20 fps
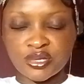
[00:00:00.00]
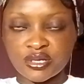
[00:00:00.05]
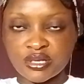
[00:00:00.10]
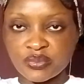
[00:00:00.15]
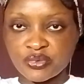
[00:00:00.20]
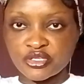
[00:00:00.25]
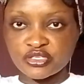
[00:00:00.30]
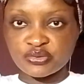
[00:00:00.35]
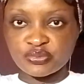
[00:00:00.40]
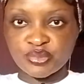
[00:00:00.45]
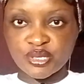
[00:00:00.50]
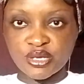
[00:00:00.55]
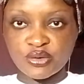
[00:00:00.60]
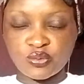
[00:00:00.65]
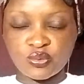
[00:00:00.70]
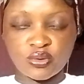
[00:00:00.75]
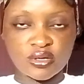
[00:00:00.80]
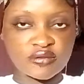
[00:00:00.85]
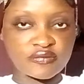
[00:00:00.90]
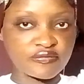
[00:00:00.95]
I'm going to pick
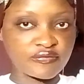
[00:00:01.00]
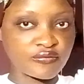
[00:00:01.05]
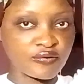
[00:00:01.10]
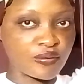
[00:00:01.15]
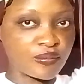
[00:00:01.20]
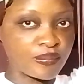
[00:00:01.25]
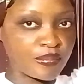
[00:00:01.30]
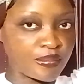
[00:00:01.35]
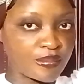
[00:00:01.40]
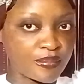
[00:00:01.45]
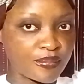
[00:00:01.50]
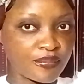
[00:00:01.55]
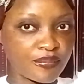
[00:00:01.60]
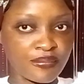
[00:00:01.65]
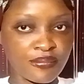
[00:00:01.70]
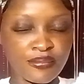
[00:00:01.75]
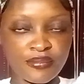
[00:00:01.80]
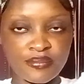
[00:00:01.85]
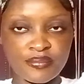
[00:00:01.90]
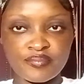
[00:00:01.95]
1 from
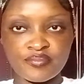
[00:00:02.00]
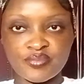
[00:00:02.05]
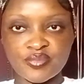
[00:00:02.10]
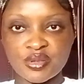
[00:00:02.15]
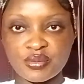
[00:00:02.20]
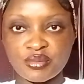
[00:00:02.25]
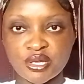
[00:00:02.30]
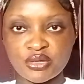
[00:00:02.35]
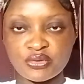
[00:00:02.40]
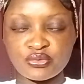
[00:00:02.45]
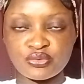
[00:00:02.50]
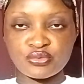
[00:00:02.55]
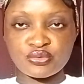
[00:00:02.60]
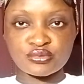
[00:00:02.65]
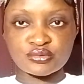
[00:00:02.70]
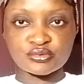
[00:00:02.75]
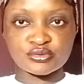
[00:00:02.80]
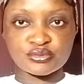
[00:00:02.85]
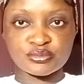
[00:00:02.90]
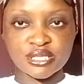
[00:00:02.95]
the middle
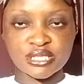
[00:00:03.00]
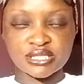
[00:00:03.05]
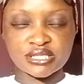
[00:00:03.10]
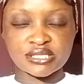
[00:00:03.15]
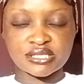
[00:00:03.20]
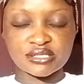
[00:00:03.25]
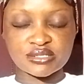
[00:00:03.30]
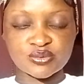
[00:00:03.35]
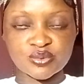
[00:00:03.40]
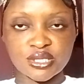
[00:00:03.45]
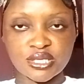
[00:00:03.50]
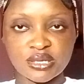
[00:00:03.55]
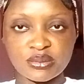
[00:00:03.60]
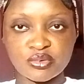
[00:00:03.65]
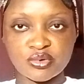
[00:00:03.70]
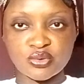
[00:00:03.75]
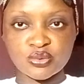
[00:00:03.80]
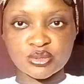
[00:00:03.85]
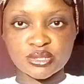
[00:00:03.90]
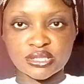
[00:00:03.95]
to meet this one I'm
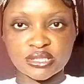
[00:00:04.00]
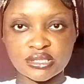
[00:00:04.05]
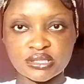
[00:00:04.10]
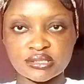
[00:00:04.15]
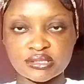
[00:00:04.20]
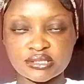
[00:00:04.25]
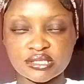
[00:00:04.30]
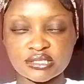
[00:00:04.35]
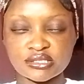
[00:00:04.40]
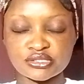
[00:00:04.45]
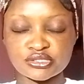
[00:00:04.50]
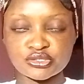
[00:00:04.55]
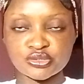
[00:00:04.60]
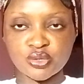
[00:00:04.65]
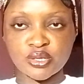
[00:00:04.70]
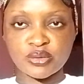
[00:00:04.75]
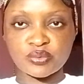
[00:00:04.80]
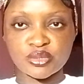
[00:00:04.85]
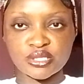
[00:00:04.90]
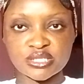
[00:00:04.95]
holding, then
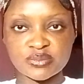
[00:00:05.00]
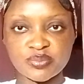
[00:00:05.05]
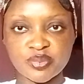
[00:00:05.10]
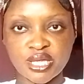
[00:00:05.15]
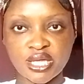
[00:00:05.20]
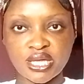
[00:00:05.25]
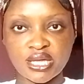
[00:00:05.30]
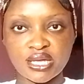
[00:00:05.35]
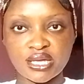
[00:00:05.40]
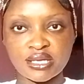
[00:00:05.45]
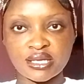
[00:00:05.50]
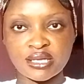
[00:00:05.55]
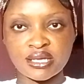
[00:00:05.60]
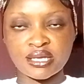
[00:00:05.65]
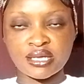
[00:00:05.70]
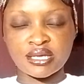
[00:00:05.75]
join with pin,